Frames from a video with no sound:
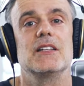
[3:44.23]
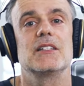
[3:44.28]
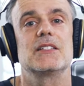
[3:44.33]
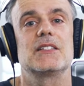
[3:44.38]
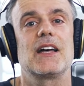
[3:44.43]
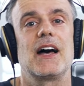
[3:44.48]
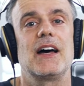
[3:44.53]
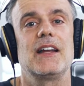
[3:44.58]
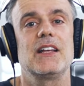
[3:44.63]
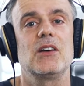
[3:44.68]

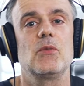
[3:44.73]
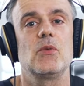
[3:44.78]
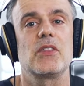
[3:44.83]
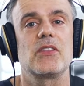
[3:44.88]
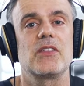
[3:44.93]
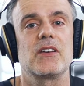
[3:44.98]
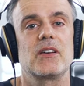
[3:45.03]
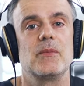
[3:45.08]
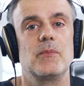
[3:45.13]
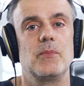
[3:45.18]
Starting
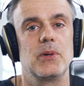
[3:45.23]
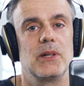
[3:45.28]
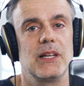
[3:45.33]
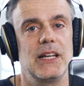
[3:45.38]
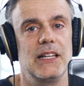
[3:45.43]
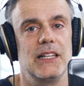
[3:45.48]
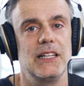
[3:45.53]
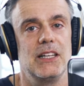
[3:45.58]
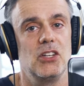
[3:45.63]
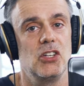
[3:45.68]
with the
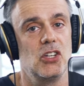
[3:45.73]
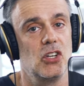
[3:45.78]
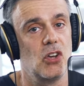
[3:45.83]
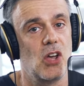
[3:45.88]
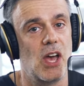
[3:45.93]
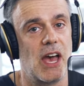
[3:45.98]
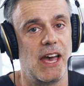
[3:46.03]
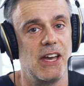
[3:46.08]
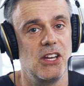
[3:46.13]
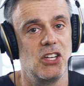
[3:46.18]
completely
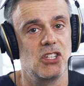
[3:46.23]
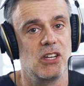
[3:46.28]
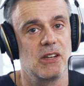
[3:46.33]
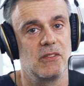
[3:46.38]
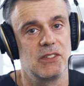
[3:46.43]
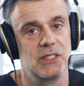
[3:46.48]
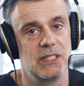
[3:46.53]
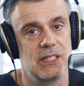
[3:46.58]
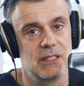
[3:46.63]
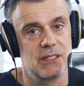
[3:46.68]
new
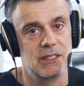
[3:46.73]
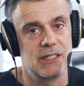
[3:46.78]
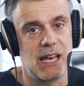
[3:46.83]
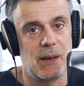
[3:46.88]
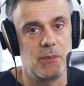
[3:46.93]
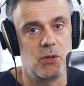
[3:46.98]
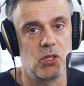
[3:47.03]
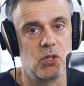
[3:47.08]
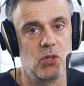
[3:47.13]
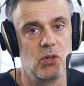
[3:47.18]
HF6
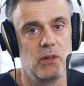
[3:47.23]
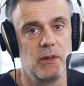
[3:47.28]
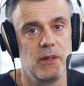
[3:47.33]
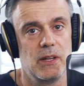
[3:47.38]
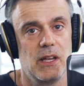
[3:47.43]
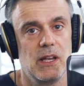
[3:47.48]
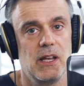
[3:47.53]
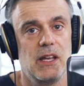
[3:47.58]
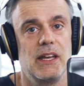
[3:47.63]
capsule,